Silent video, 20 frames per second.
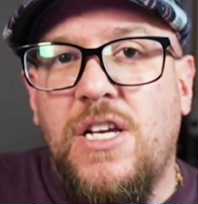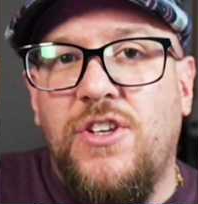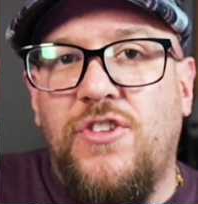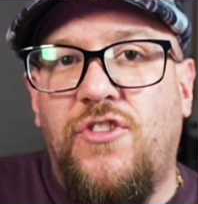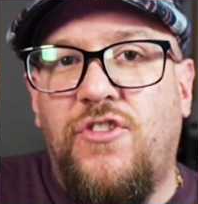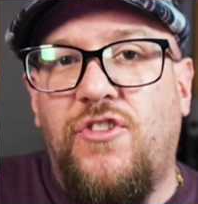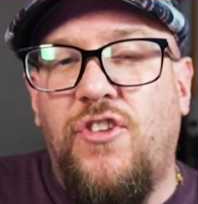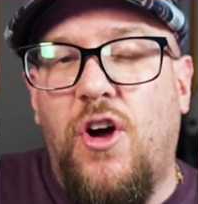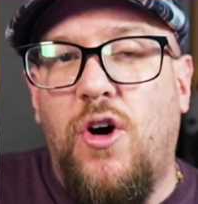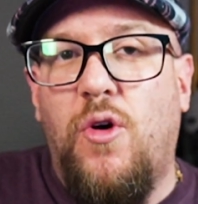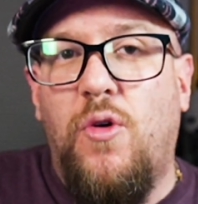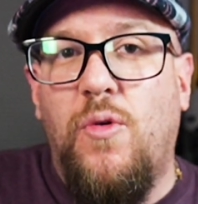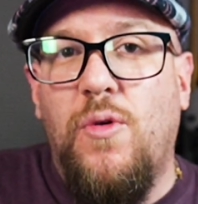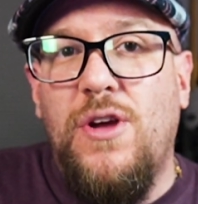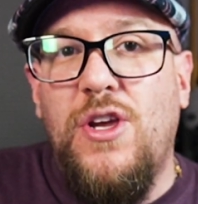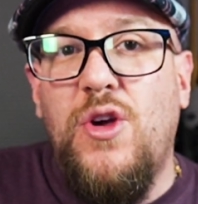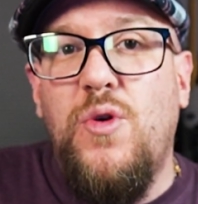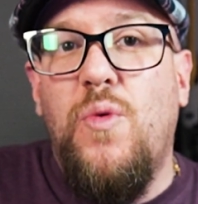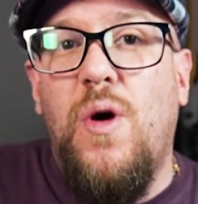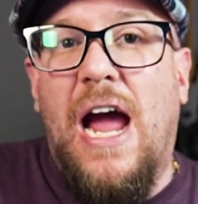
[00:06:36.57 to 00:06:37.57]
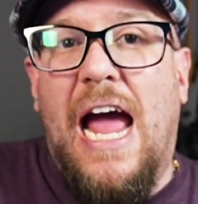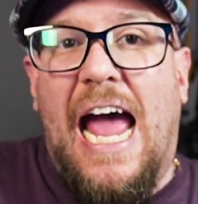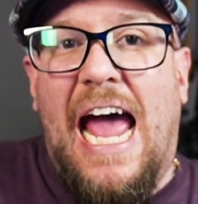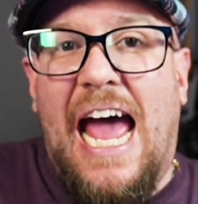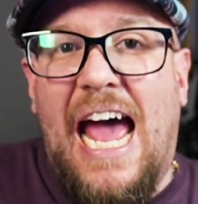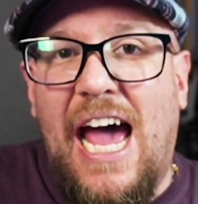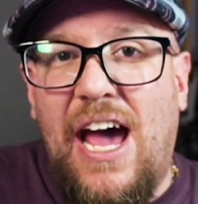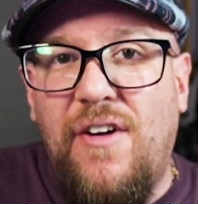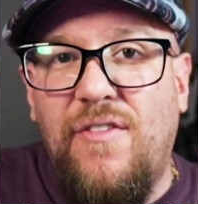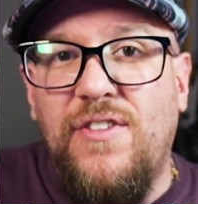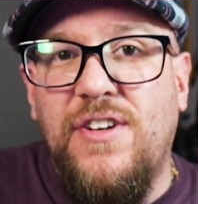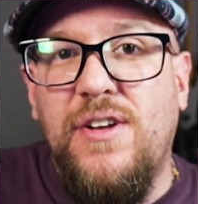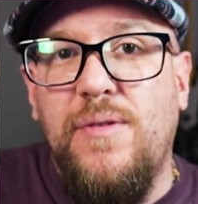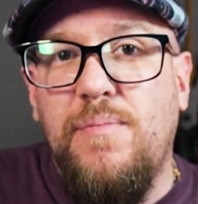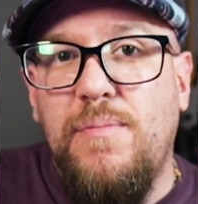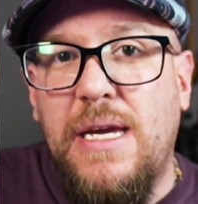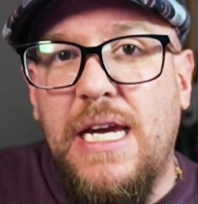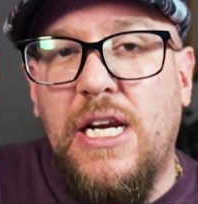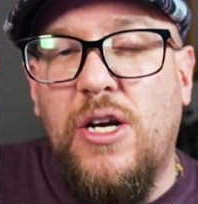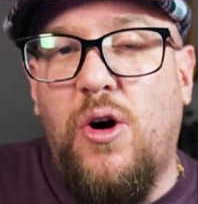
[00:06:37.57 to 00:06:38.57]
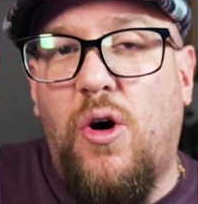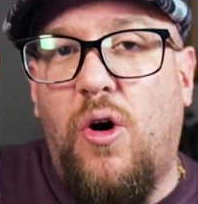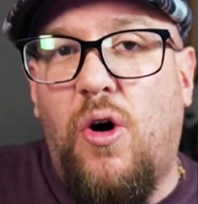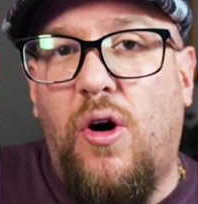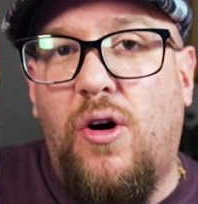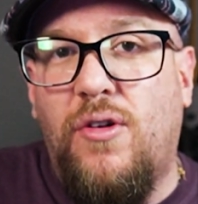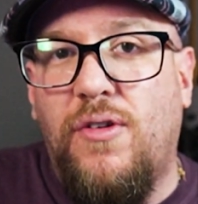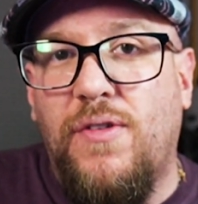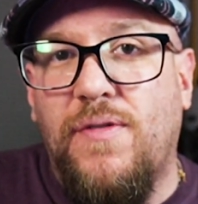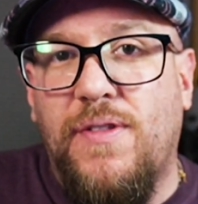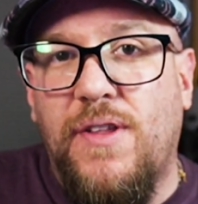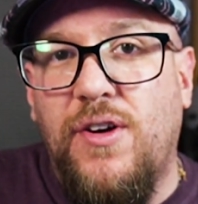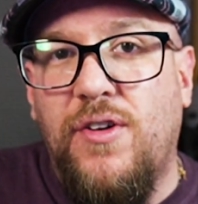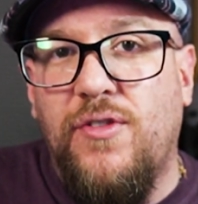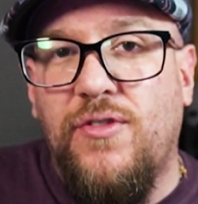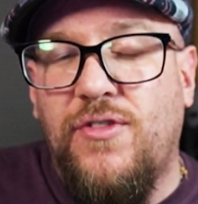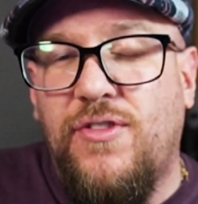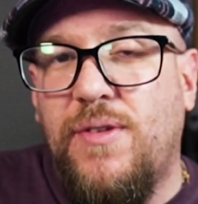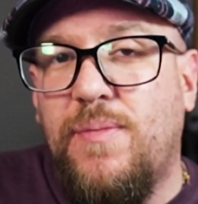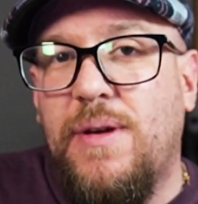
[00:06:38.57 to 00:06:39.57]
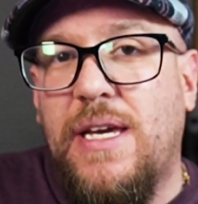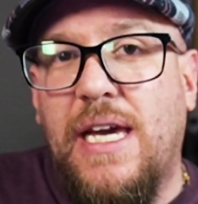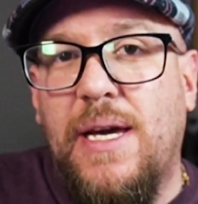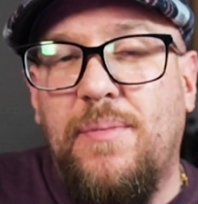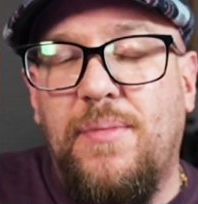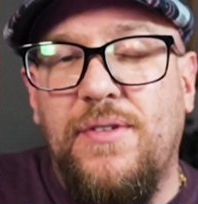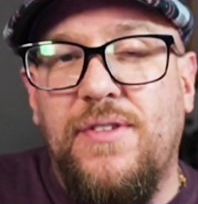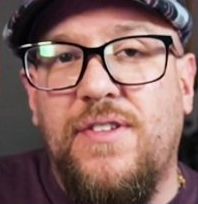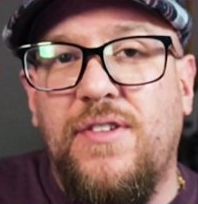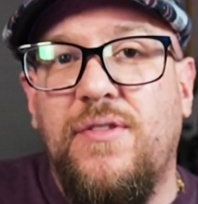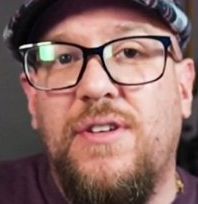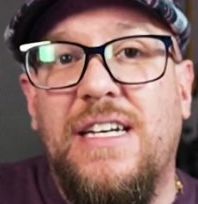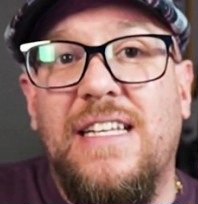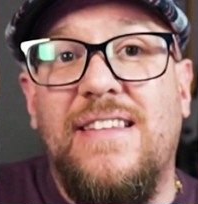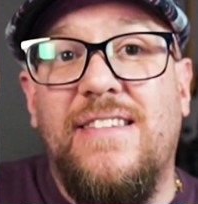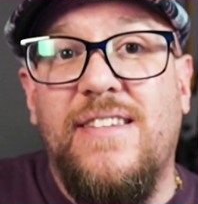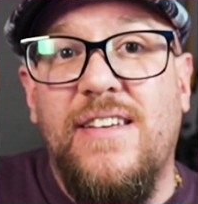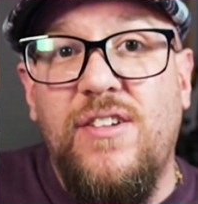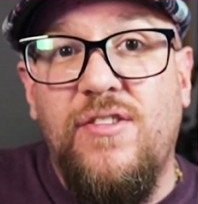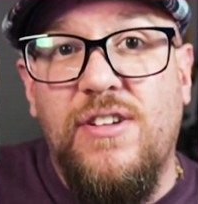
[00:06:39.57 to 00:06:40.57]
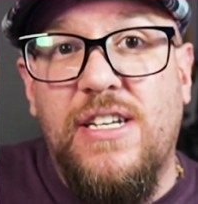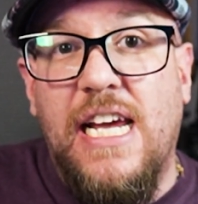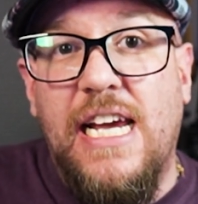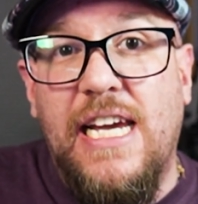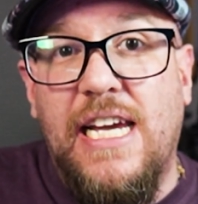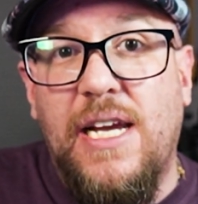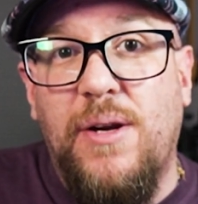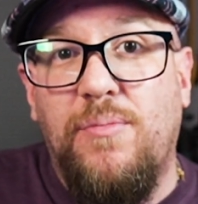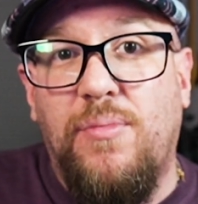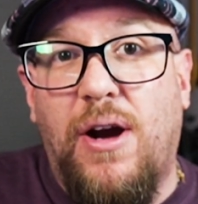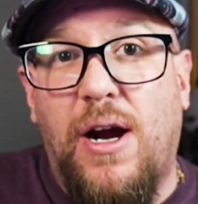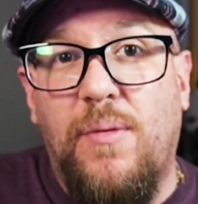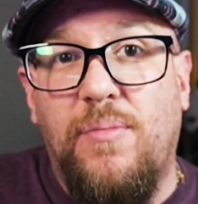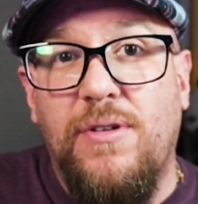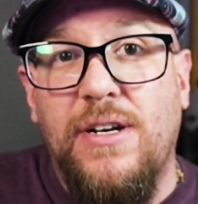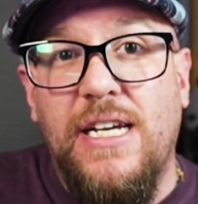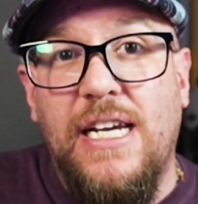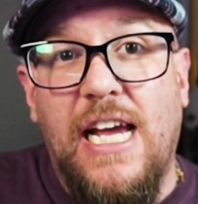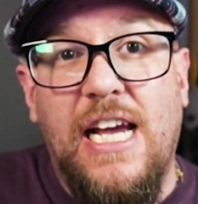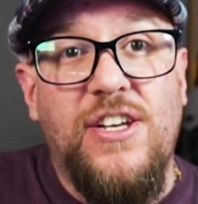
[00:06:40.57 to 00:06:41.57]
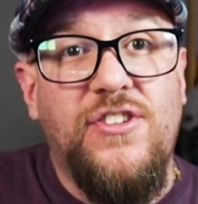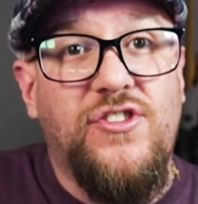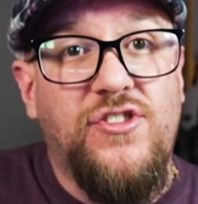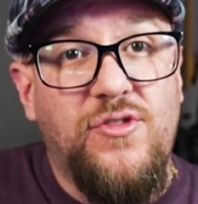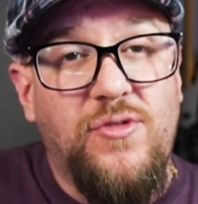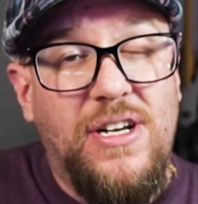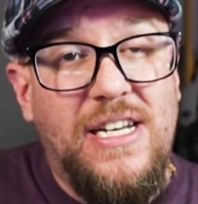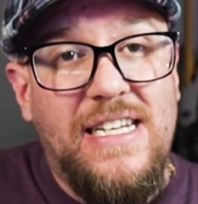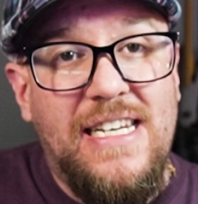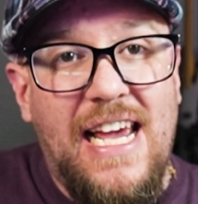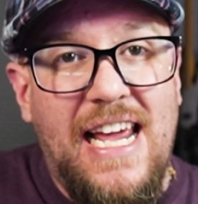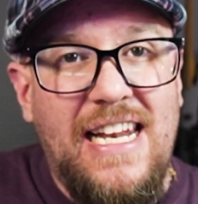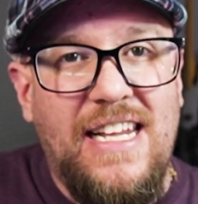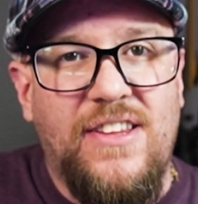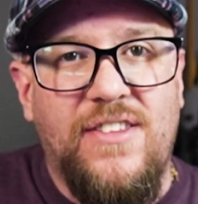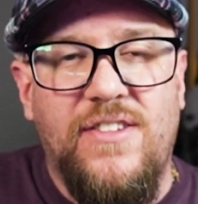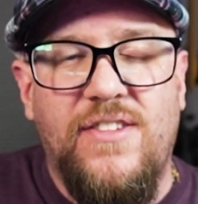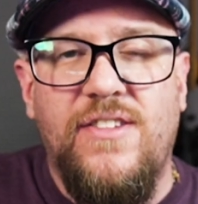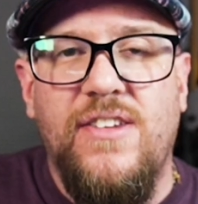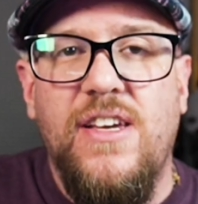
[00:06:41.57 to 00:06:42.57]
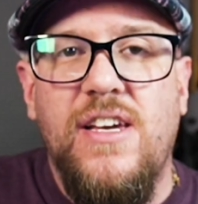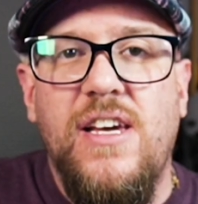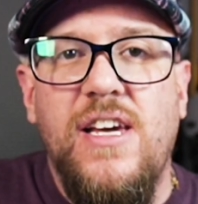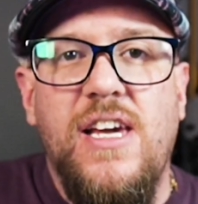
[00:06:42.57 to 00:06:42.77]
So you have to meet all of those to be able to consider taking property as joint tenants.